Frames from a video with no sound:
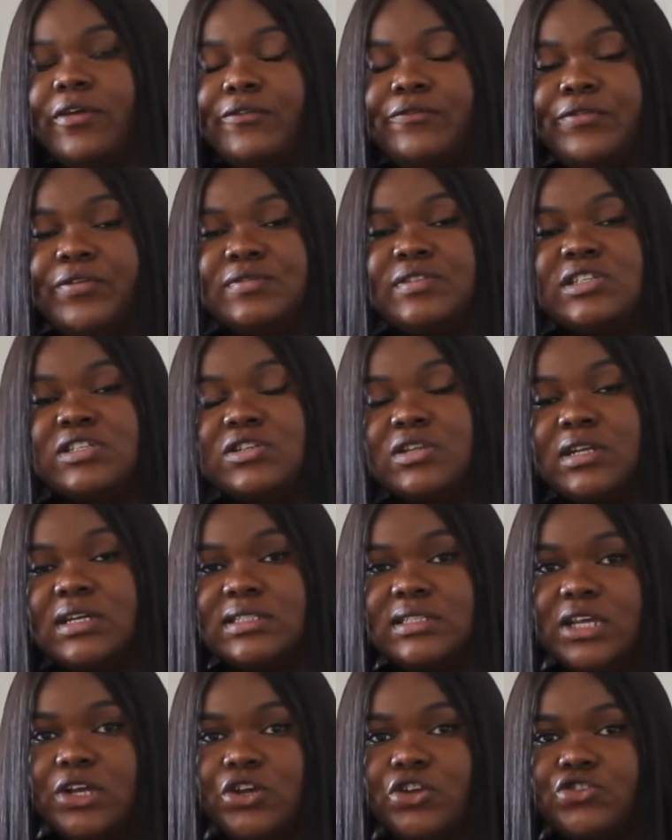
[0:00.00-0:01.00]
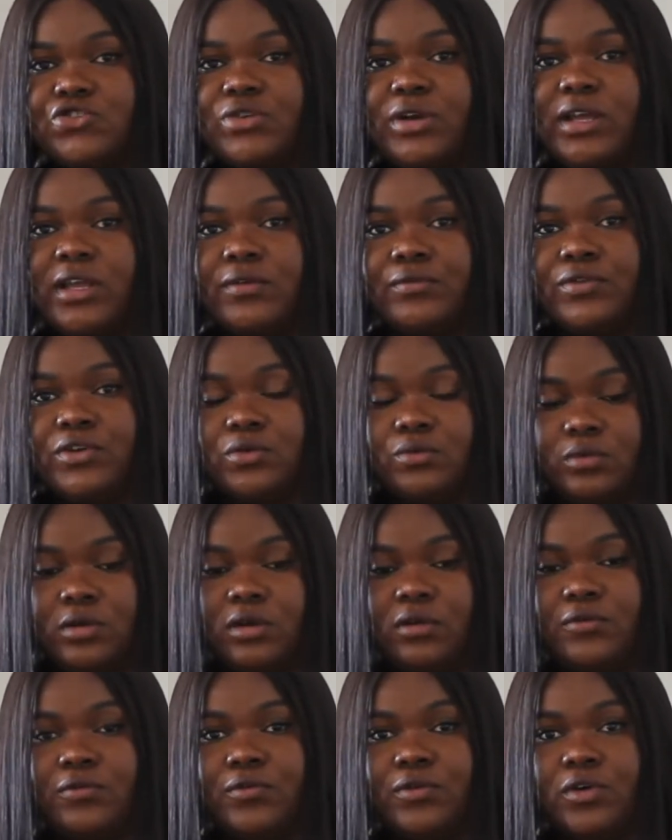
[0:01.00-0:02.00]
$50 extra every
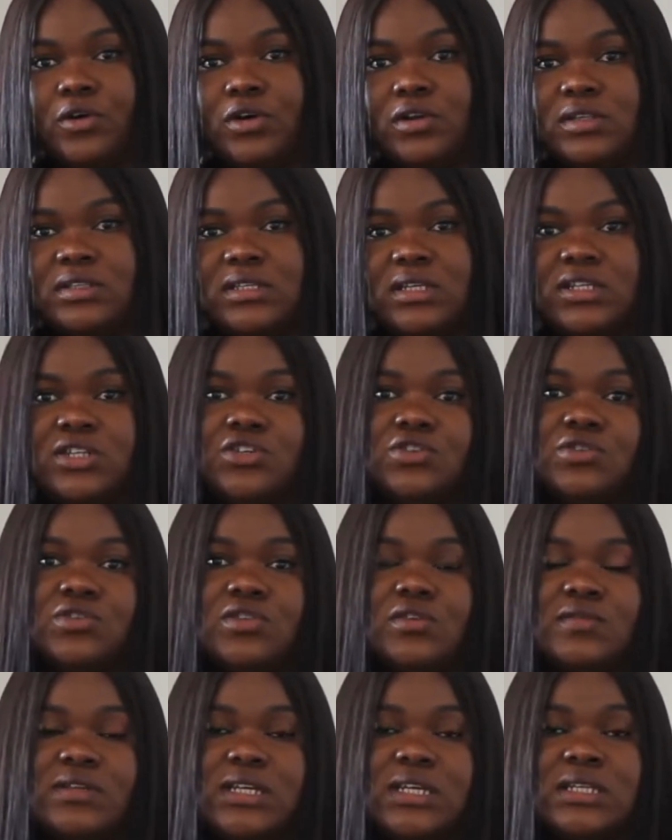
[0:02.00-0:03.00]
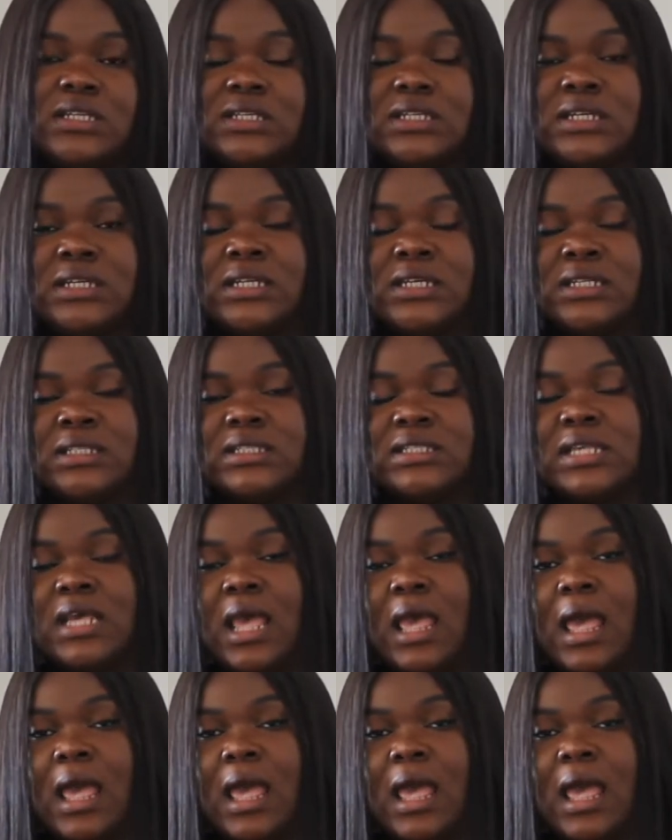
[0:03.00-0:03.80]
week for, say, the use of the internet